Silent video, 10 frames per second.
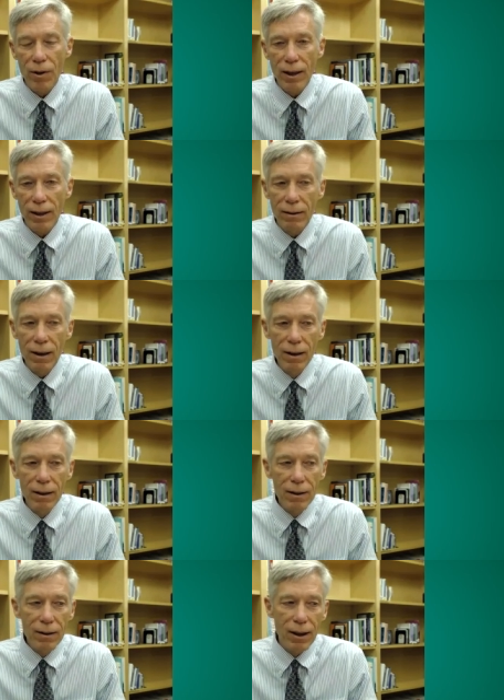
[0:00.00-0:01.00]
so they can
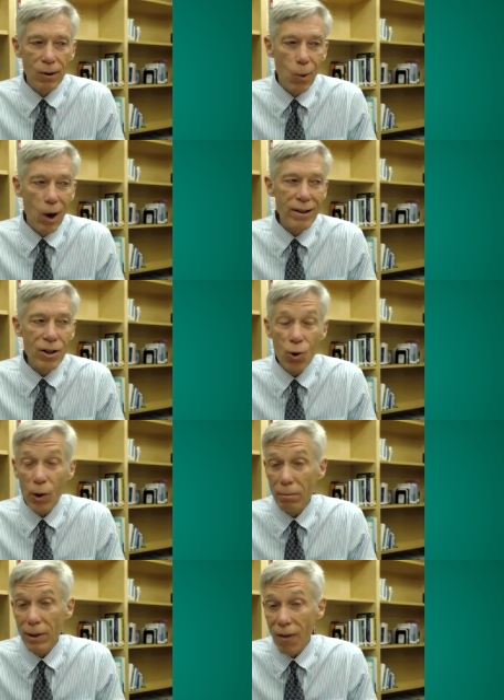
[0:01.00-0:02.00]
you know one
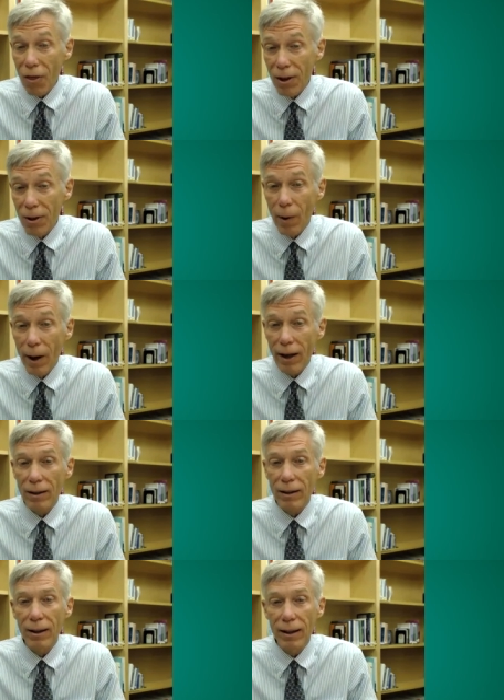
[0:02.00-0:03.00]
treatment
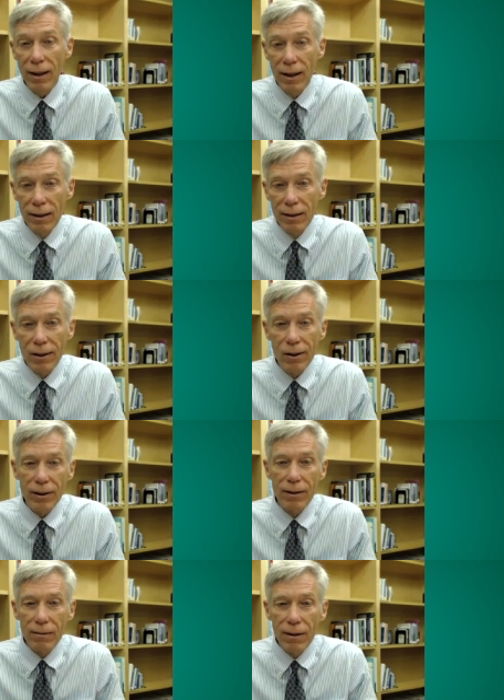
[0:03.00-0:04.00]
theoretically
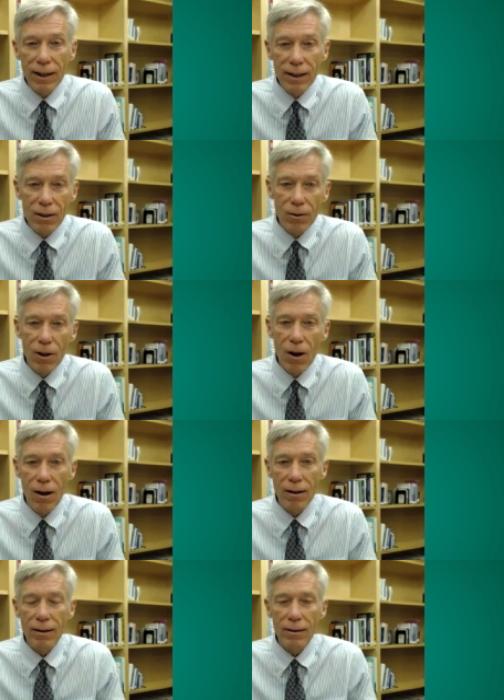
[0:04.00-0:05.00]
could lead to
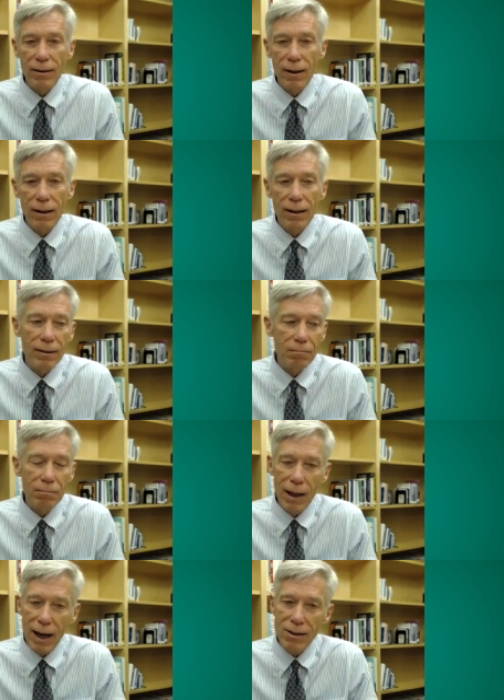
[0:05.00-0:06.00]
long uh,
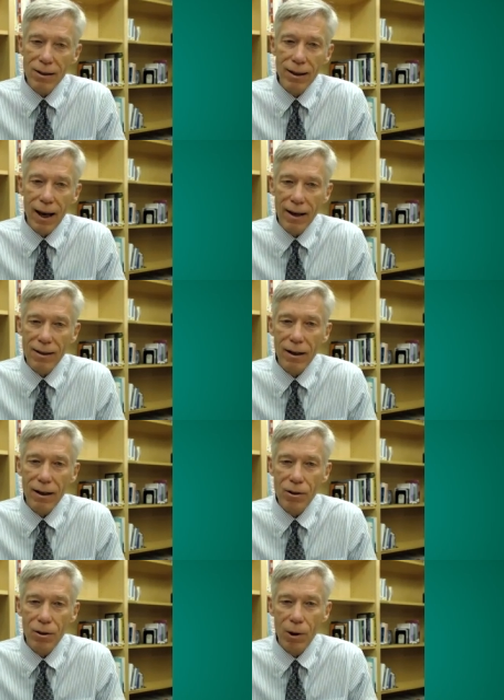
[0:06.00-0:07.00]
lasting
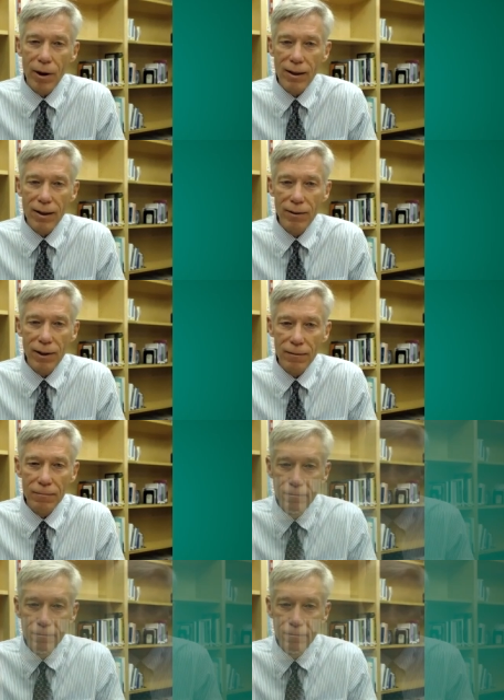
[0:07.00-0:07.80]
anti-tumor activity